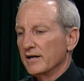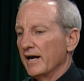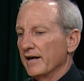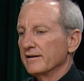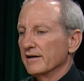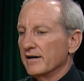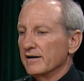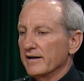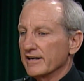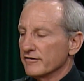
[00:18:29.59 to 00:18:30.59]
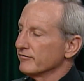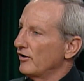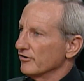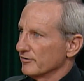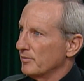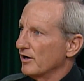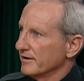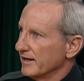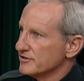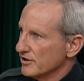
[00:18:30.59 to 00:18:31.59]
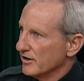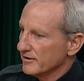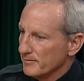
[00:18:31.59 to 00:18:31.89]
And it falls upon HR to